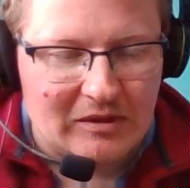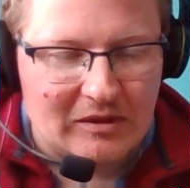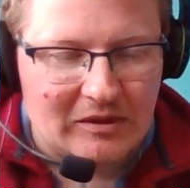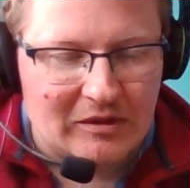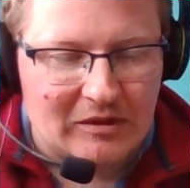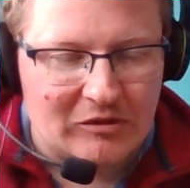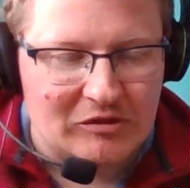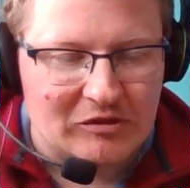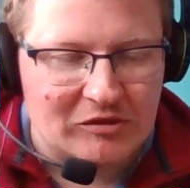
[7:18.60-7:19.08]

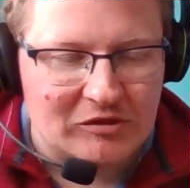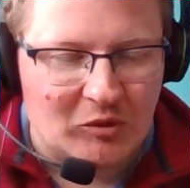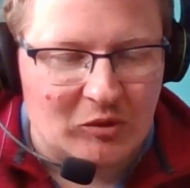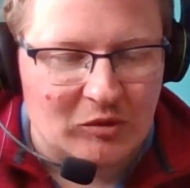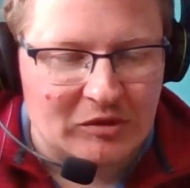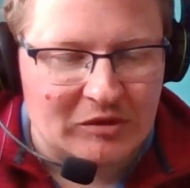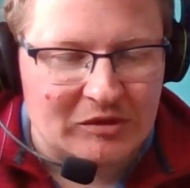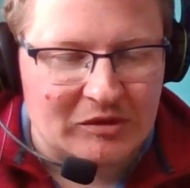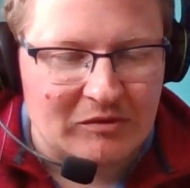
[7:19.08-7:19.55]
Use a
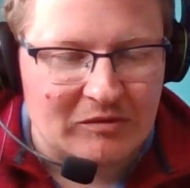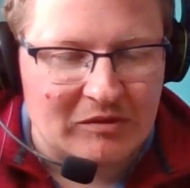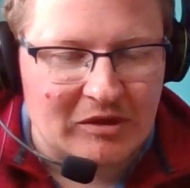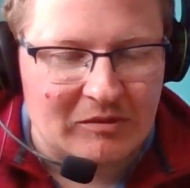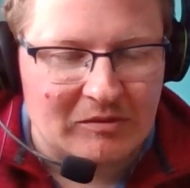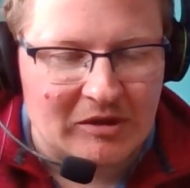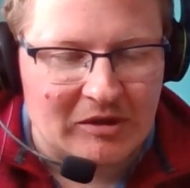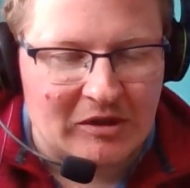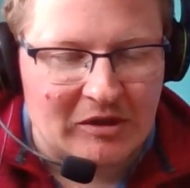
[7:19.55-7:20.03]
bowler down there
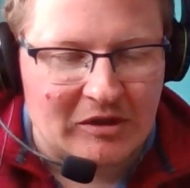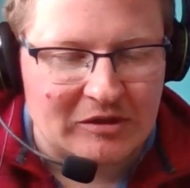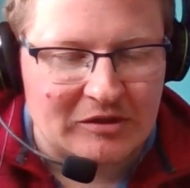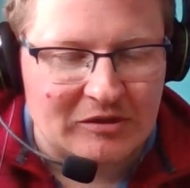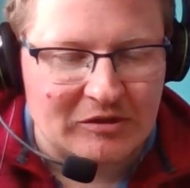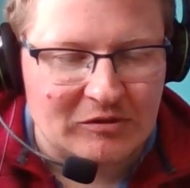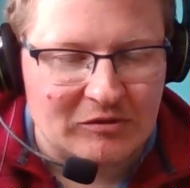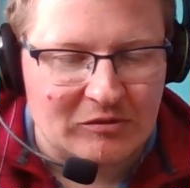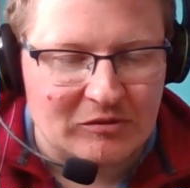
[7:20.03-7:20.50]
when that
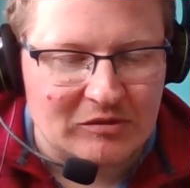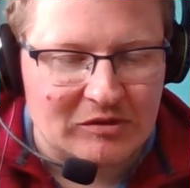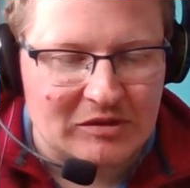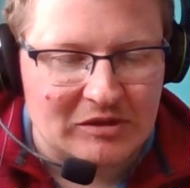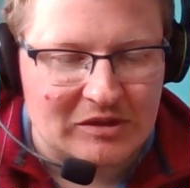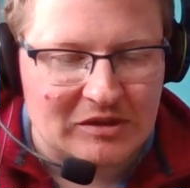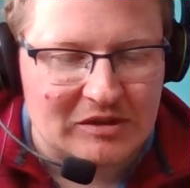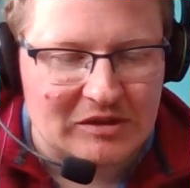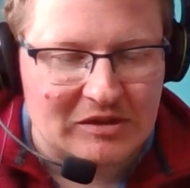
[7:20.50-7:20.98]
archer goes, so
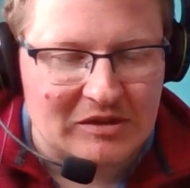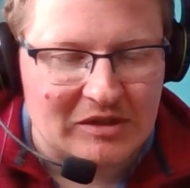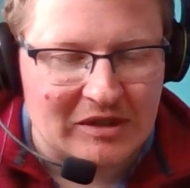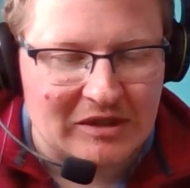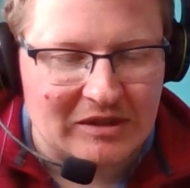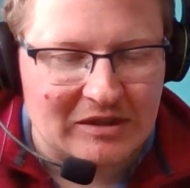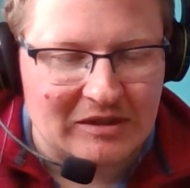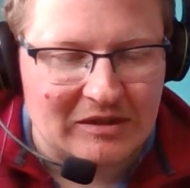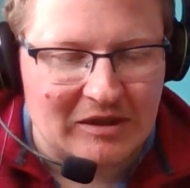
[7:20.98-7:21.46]
just to try
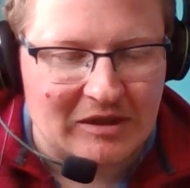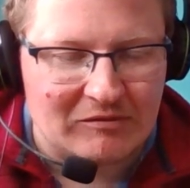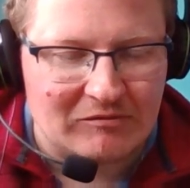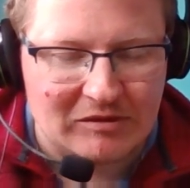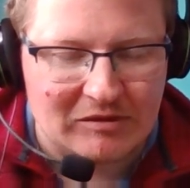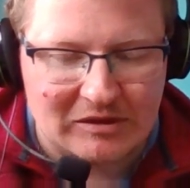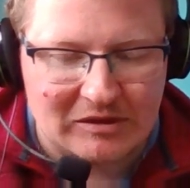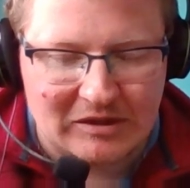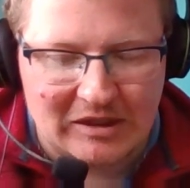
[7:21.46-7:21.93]
and get
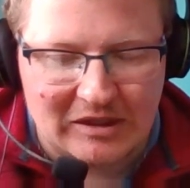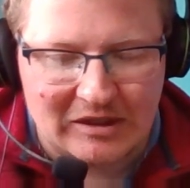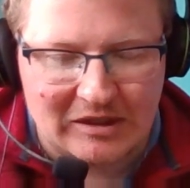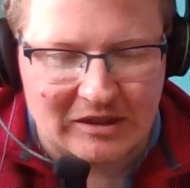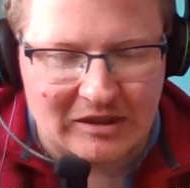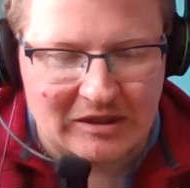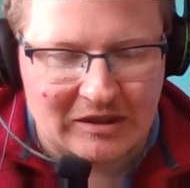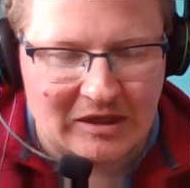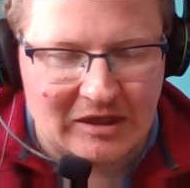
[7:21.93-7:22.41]
rid of
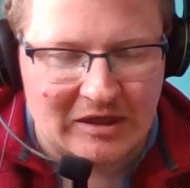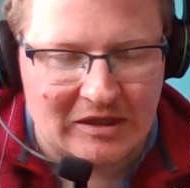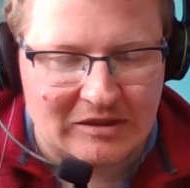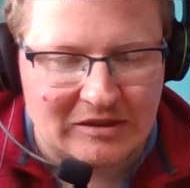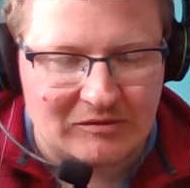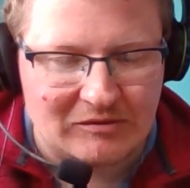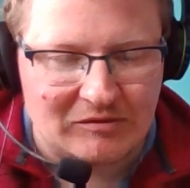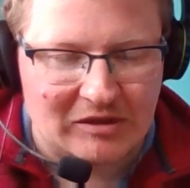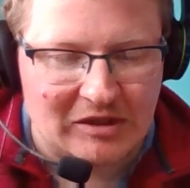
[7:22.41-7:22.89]
that edge,
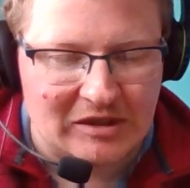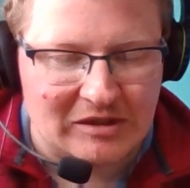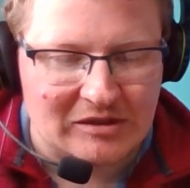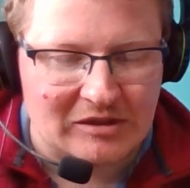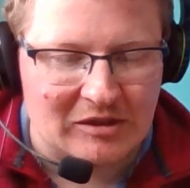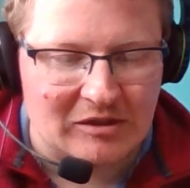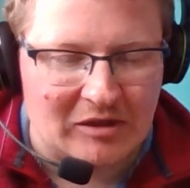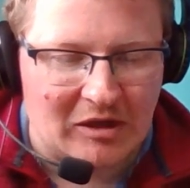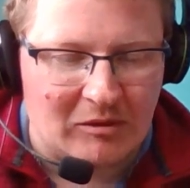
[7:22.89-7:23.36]
you realise
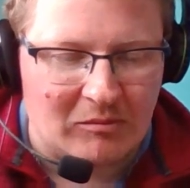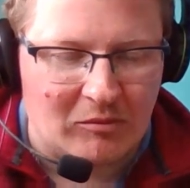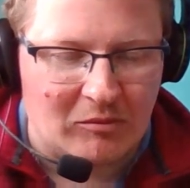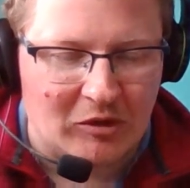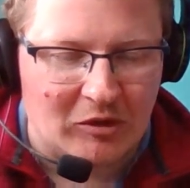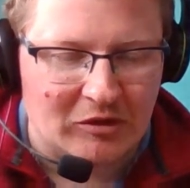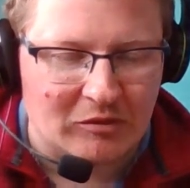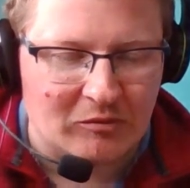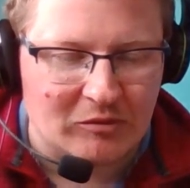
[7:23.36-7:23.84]
that that
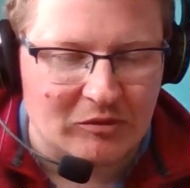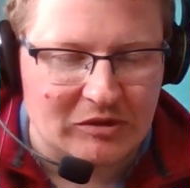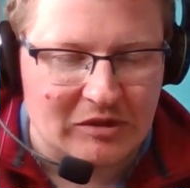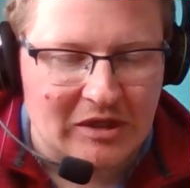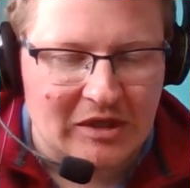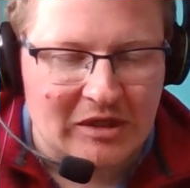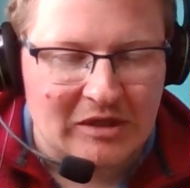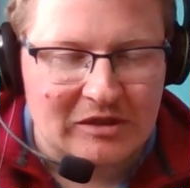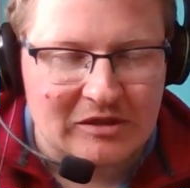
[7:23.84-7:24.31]
mortar would
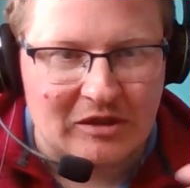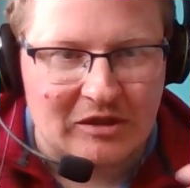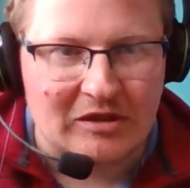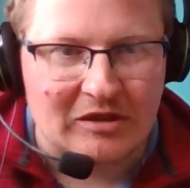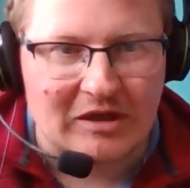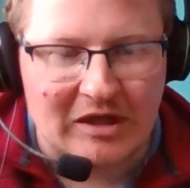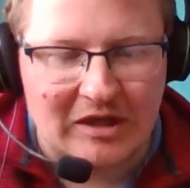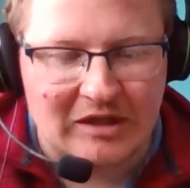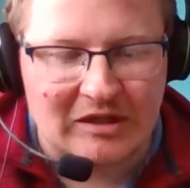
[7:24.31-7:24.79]

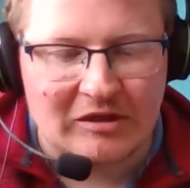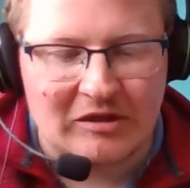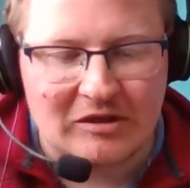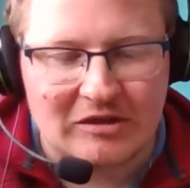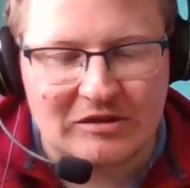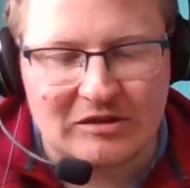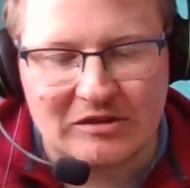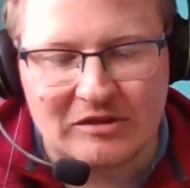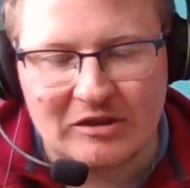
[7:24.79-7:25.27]
target any
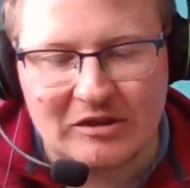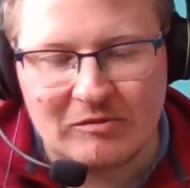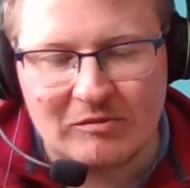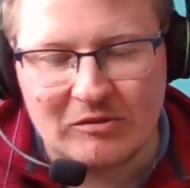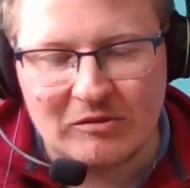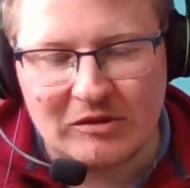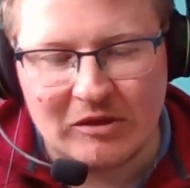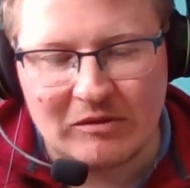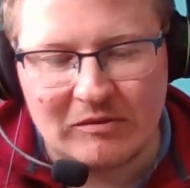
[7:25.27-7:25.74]
archers that he
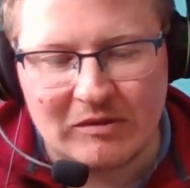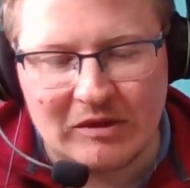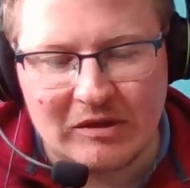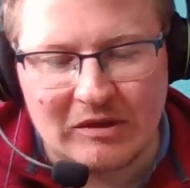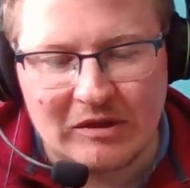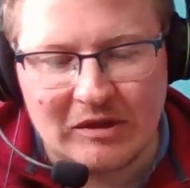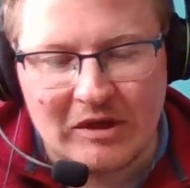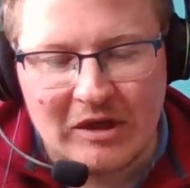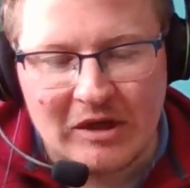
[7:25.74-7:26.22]
put down there.
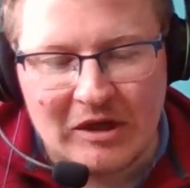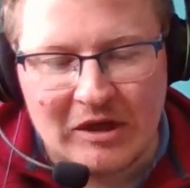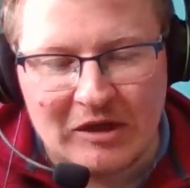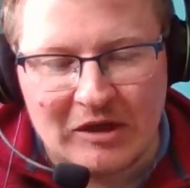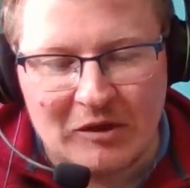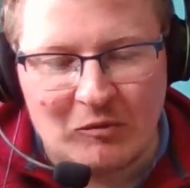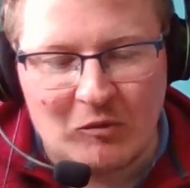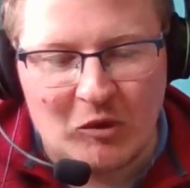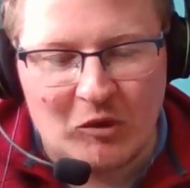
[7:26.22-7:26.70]
And
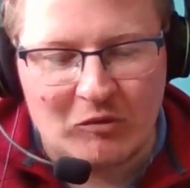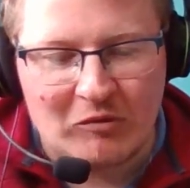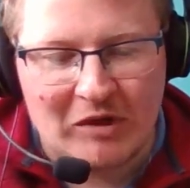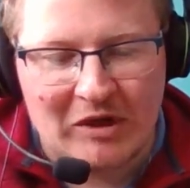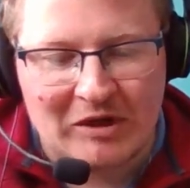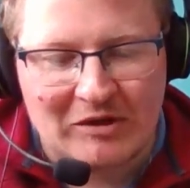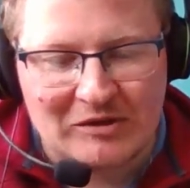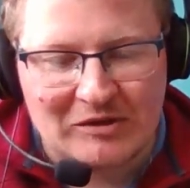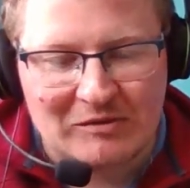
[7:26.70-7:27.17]
then wall
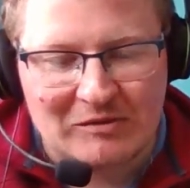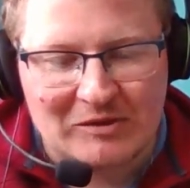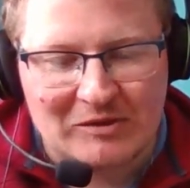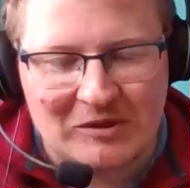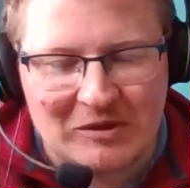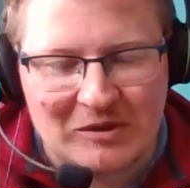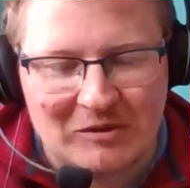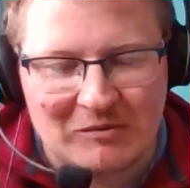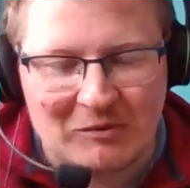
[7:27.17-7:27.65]
wreckers up the
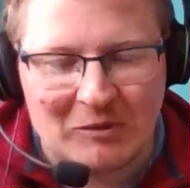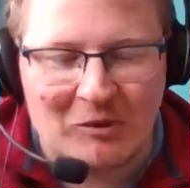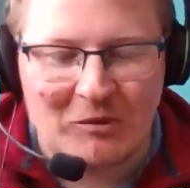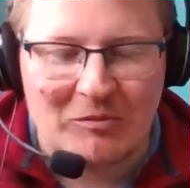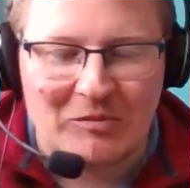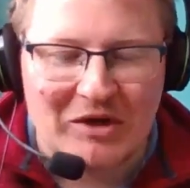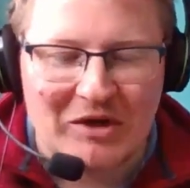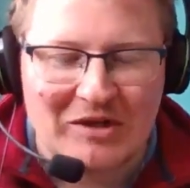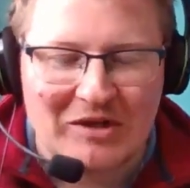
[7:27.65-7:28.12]
top, wall
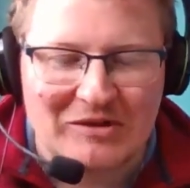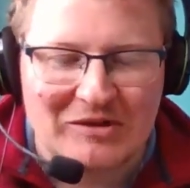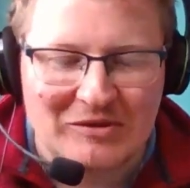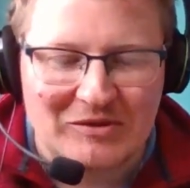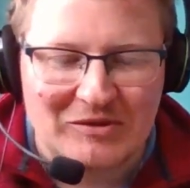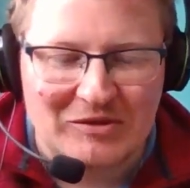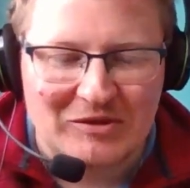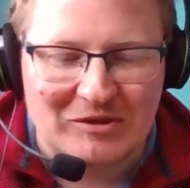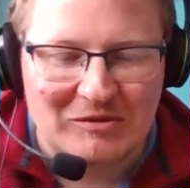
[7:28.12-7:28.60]
breakers,
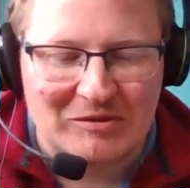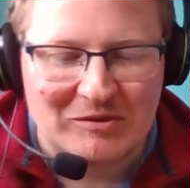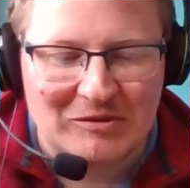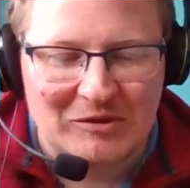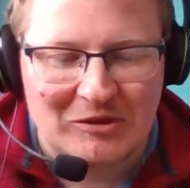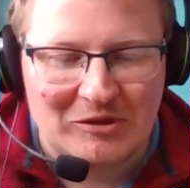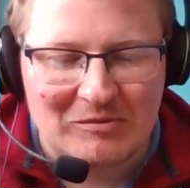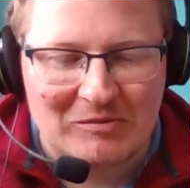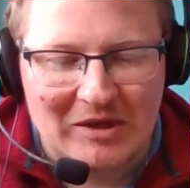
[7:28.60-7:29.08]
sorry, up the
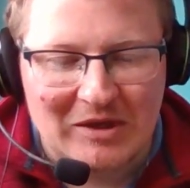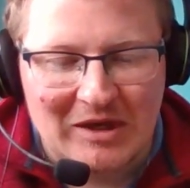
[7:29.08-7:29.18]
top.